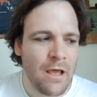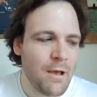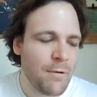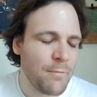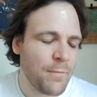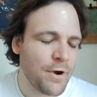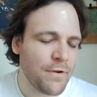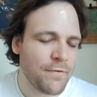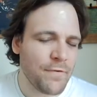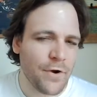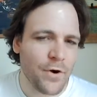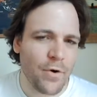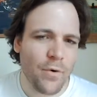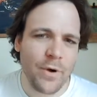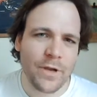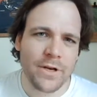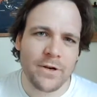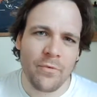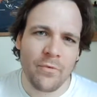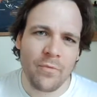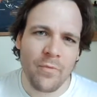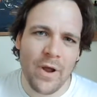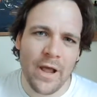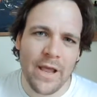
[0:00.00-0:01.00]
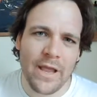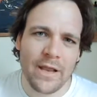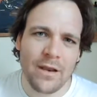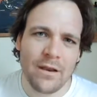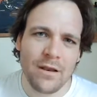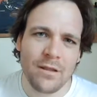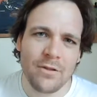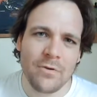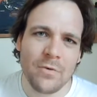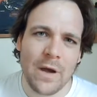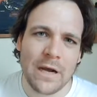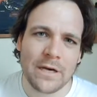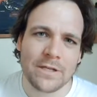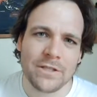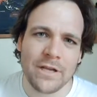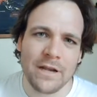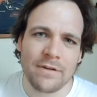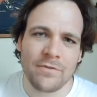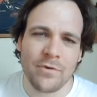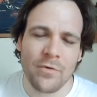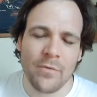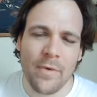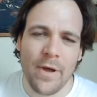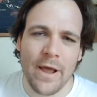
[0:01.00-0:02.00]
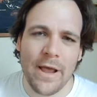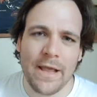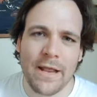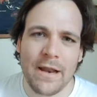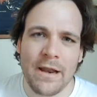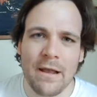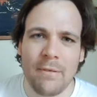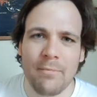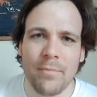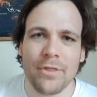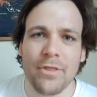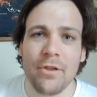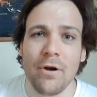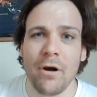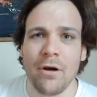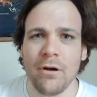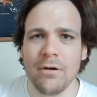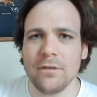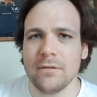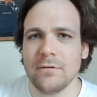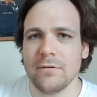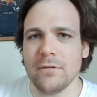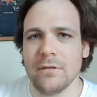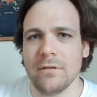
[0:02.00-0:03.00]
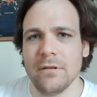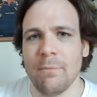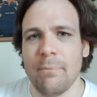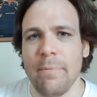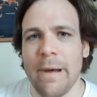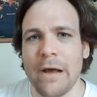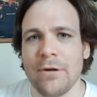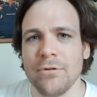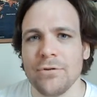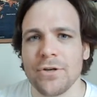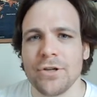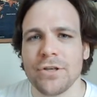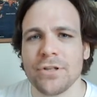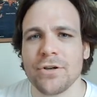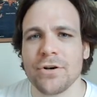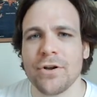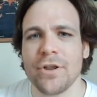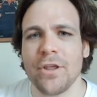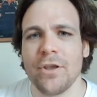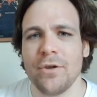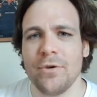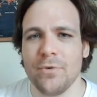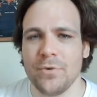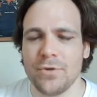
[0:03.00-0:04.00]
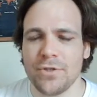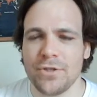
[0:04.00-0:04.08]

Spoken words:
But if you're going to write, you actually have to write. But the boundaries are huge,